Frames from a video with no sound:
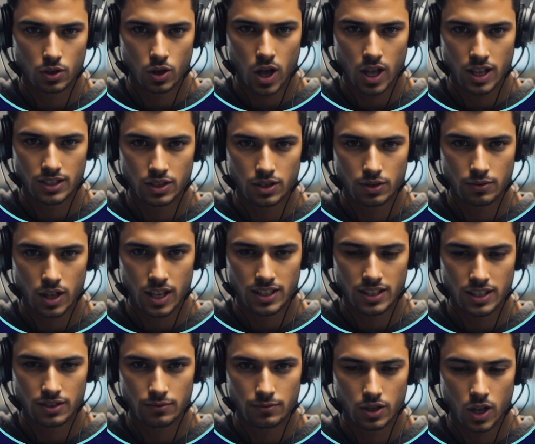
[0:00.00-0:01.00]
you enter a
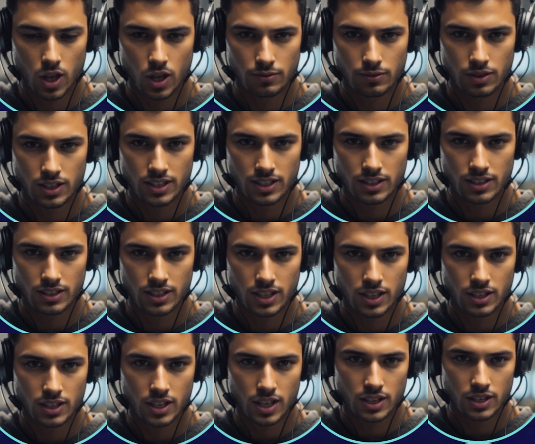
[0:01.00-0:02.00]
basic prompt,
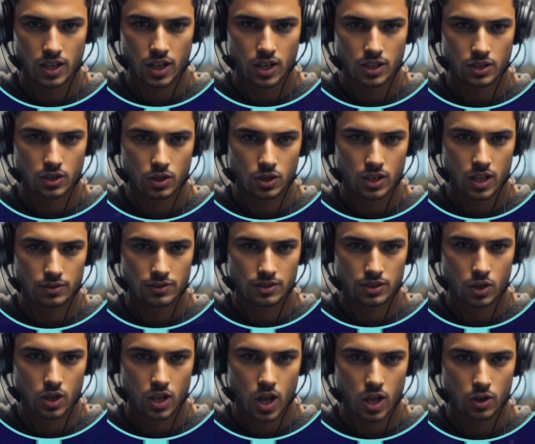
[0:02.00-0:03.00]
and Leonardo
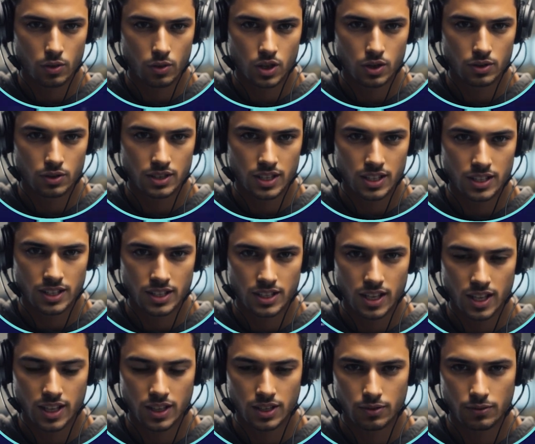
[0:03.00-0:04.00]
gives you a couple of
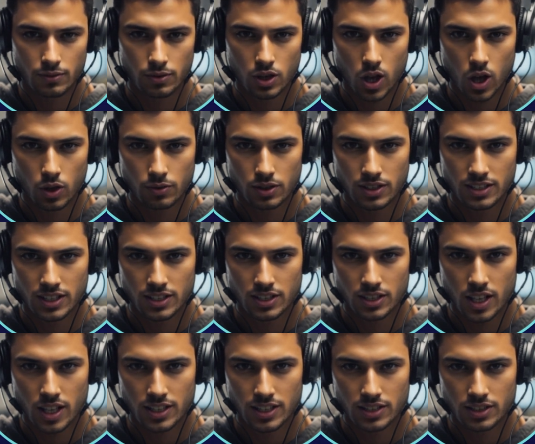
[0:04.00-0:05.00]
detailed prompt
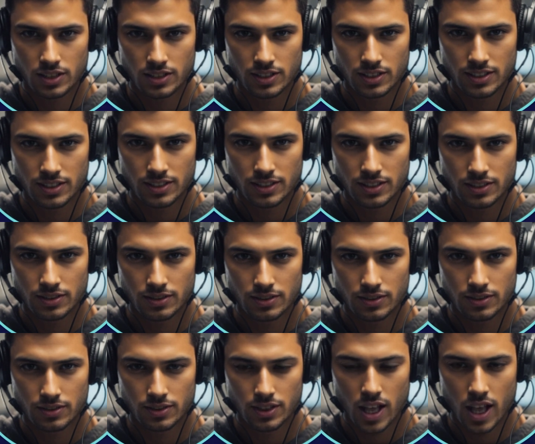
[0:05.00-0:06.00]
suggestions.
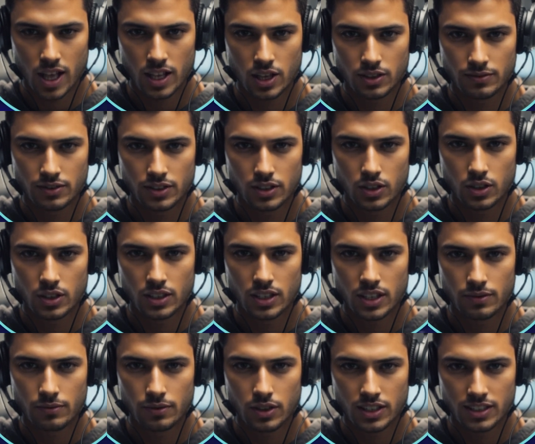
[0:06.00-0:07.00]
I often use
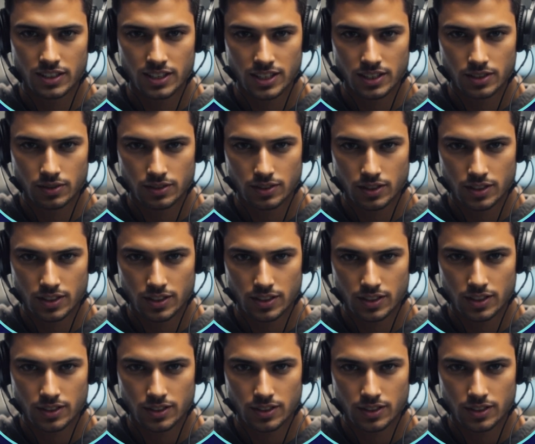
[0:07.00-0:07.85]
this myself.